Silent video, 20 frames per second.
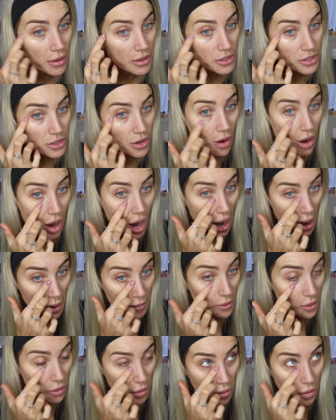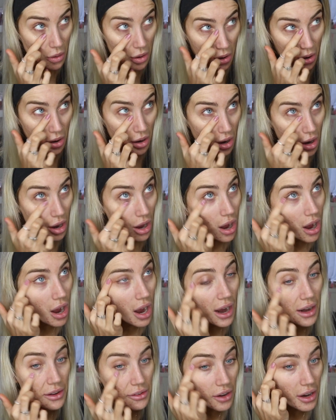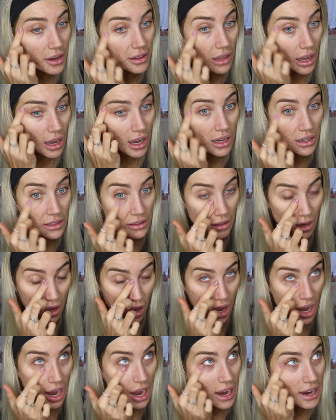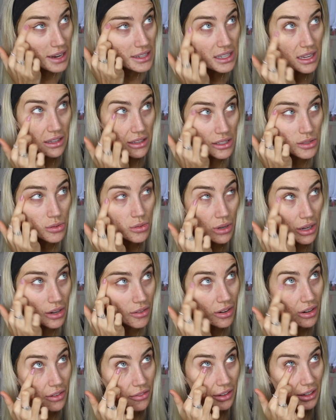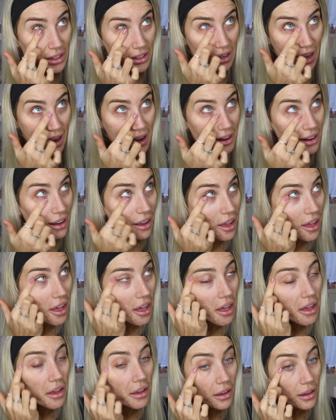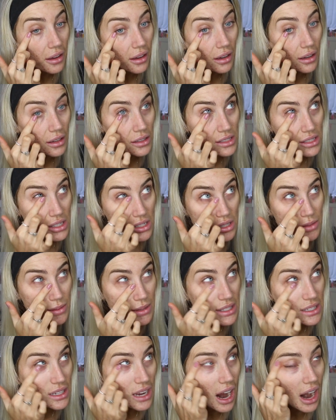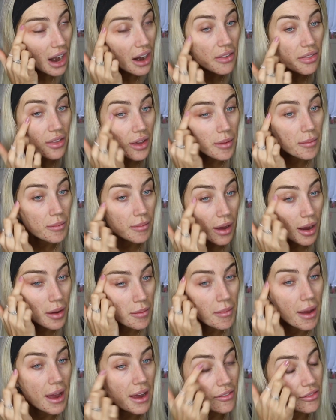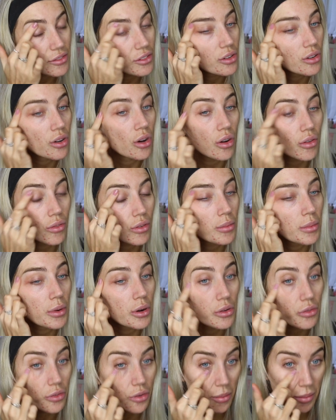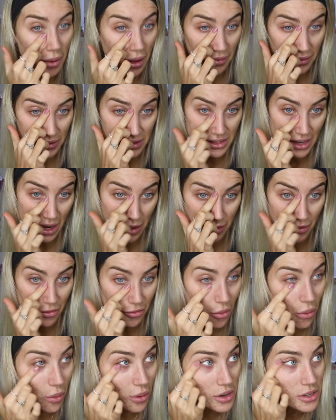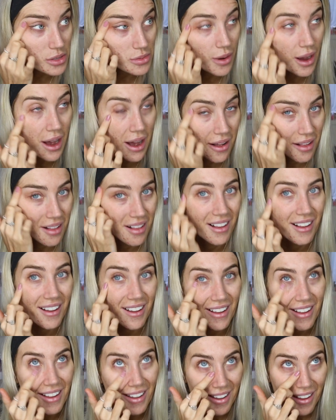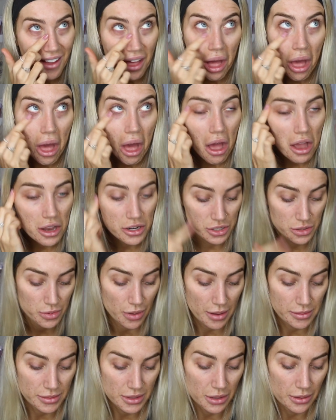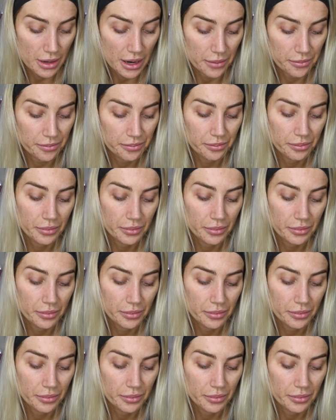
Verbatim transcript: so I will hydrate the under eyes, and this will get rid of any like excess mascara that I may have not removed from like the day before as well. I just wiped it away.